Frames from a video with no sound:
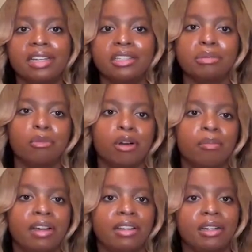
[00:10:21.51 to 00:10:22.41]
and just more
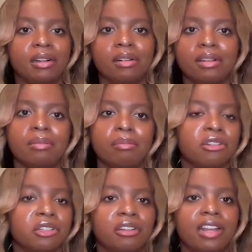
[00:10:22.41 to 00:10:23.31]
about your
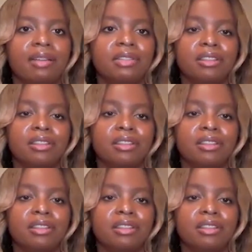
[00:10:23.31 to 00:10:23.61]
personal life.